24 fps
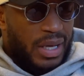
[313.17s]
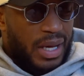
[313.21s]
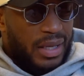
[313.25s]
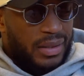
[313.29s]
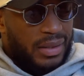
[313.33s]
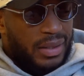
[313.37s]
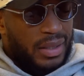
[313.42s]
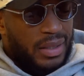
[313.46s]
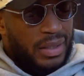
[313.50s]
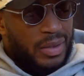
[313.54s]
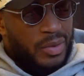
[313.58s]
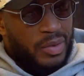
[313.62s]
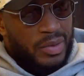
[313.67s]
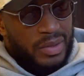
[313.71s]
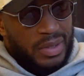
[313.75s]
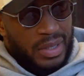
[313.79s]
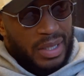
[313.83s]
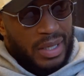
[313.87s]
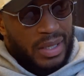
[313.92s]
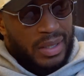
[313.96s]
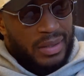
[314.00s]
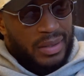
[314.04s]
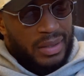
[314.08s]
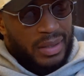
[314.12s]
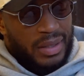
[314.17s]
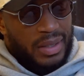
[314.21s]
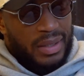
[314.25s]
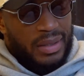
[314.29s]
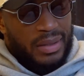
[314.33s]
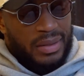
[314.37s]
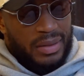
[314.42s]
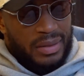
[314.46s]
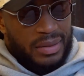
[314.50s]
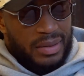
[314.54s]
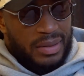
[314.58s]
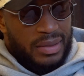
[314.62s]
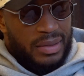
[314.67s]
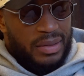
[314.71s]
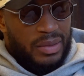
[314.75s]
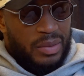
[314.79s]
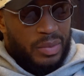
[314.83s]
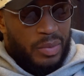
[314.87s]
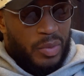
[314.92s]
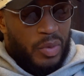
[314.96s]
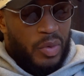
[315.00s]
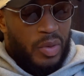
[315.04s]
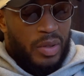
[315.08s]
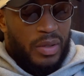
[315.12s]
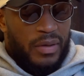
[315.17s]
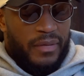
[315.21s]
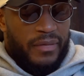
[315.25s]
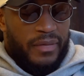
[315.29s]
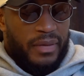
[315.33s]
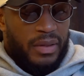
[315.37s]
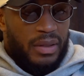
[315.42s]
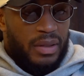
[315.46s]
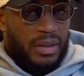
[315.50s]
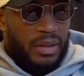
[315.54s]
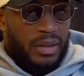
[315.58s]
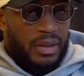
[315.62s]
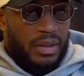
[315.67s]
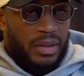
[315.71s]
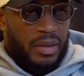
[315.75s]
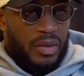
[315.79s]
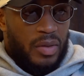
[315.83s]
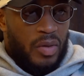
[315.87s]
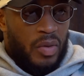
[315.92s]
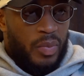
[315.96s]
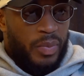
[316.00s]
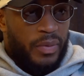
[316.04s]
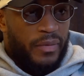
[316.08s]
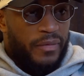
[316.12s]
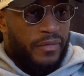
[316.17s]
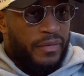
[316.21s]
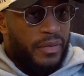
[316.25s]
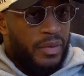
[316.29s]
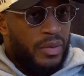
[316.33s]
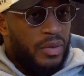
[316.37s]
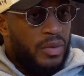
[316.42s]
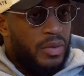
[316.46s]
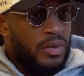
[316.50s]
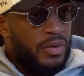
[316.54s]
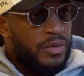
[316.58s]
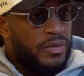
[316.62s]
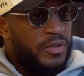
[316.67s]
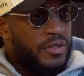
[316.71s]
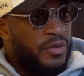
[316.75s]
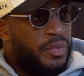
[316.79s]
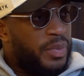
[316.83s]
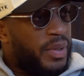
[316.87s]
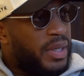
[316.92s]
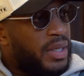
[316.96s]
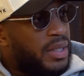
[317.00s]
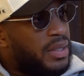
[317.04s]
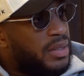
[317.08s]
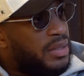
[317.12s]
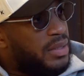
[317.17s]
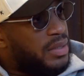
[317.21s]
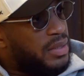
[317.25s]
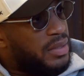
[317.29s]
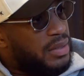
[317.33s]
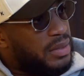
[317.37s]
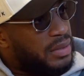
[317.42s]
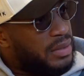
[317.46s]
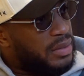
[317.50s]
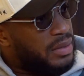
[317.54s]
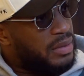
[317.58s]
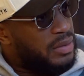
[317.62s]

I think it was kind of getting to more of a open field space,